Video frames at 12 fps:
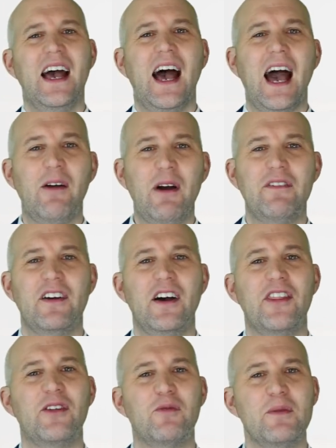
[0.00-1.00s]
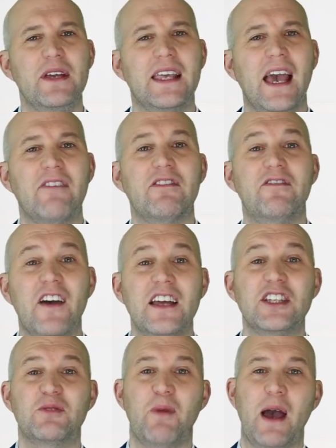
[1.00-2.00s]
However, the women get
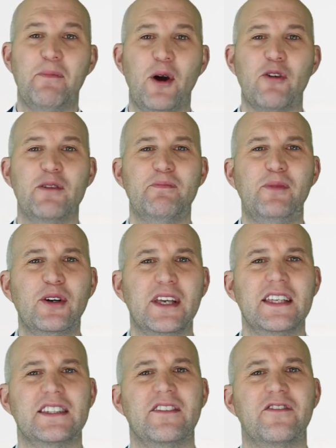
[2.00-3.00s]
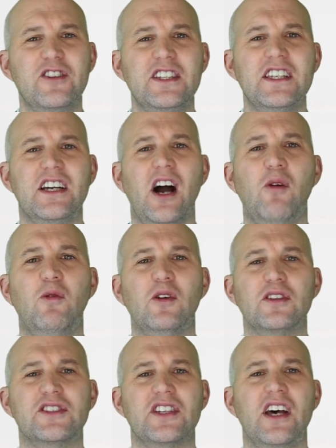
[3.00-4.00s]
revenge by pouring buckets of freezing cold
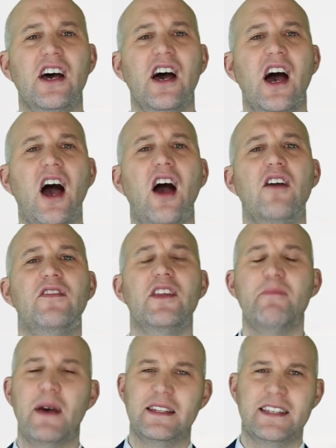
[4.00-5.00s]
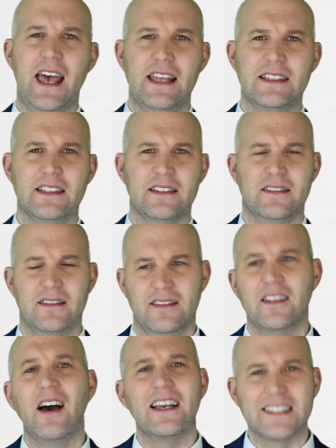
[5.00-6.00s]
water over the men's heads.
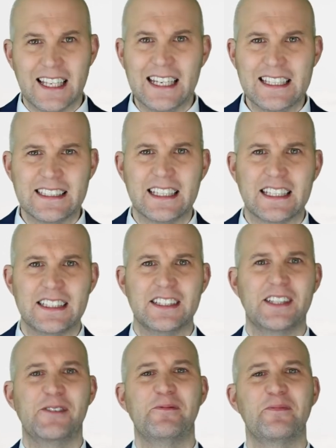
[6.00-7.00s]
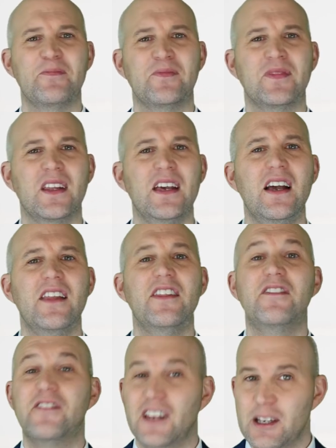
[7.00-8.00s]
That's the least they can do. The
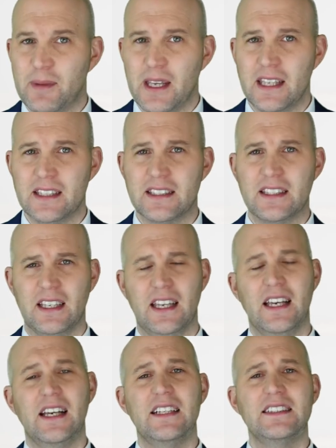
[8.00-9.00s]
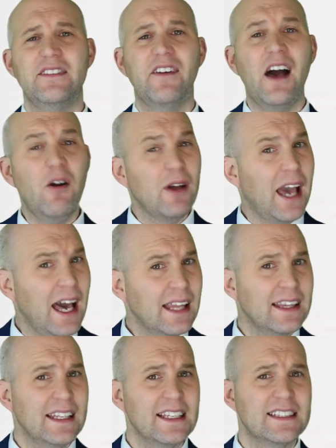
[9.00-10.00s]
Philippines. Devout
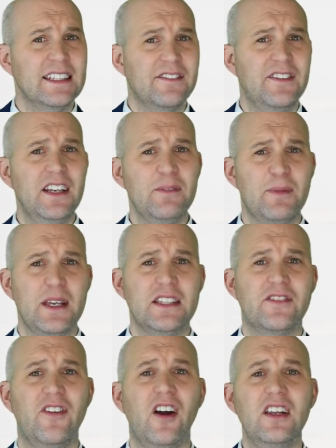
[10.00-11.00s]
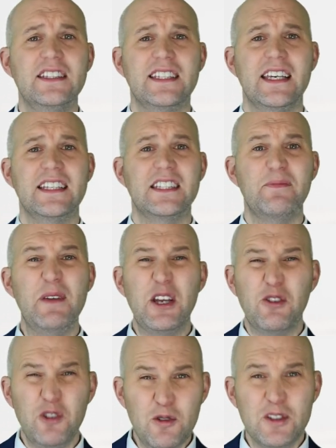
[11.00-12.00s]
Catholics in the Philippines volunteer to be
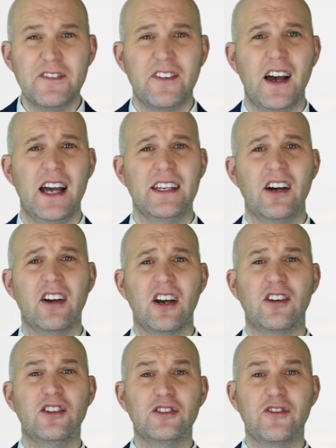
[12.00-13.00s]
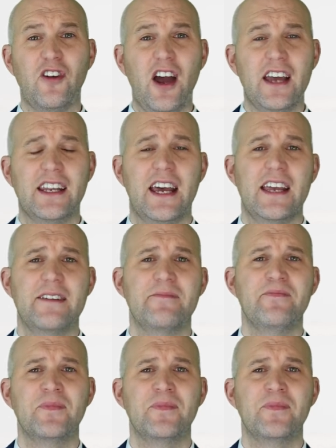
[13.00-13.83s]
crucified on Good Friday,